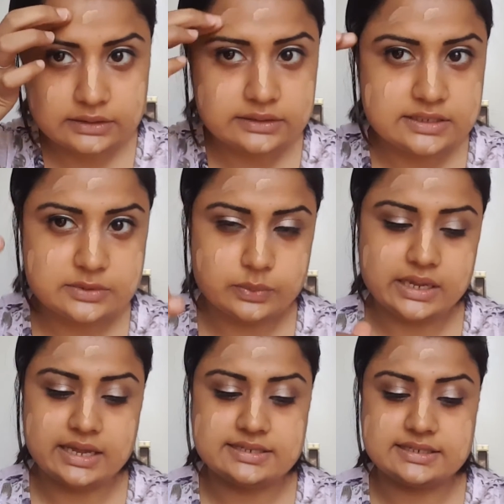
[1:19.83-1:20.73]
this way
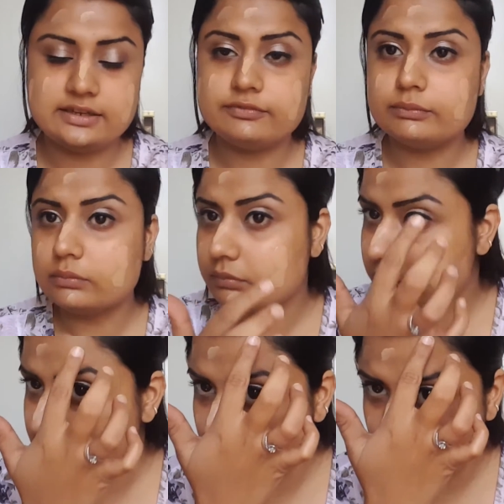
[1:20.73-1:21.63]
I save
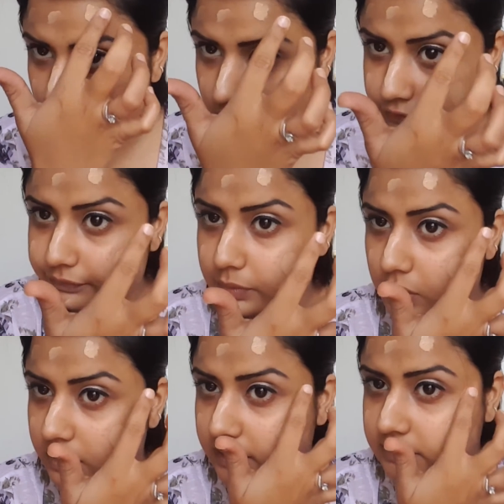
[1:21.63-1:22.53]
more of
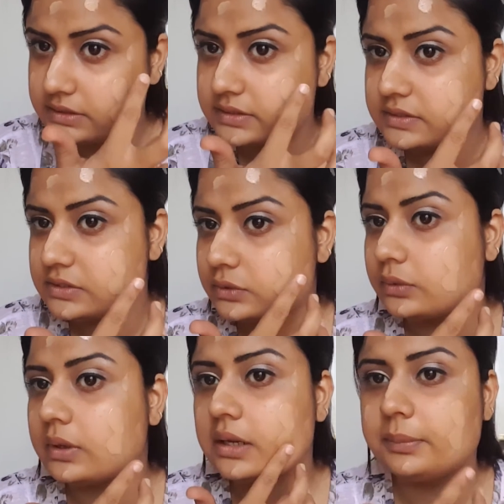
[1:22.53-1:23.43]
product, so
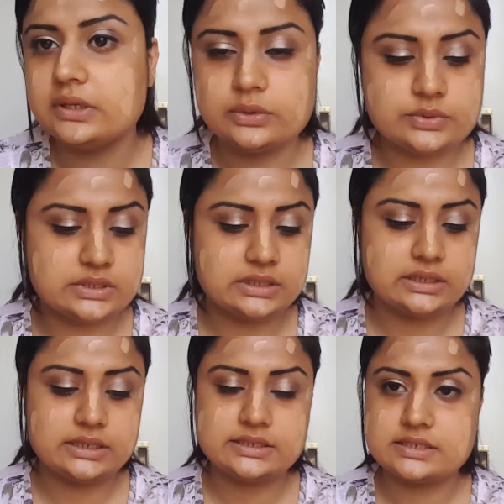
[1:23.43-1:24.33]
I'll be
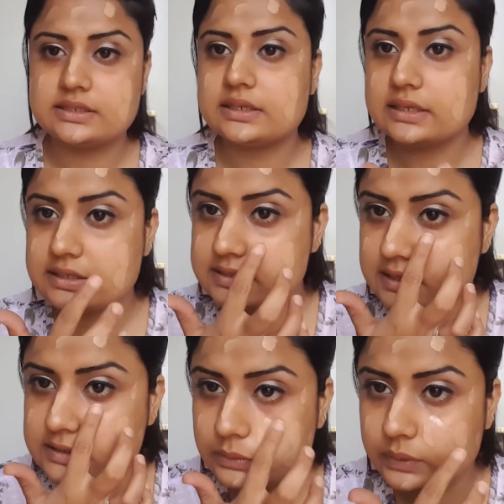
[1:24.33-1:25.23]
using it in
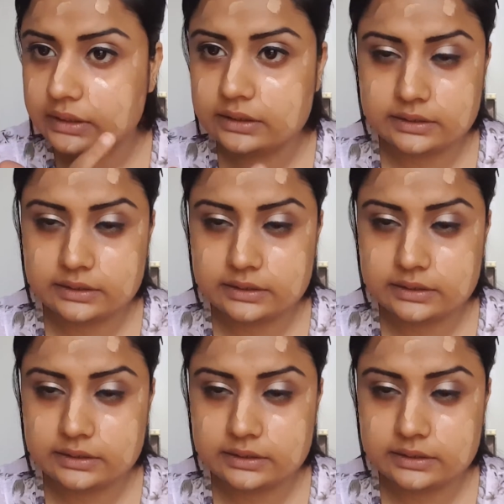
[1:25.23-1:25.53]
such a way.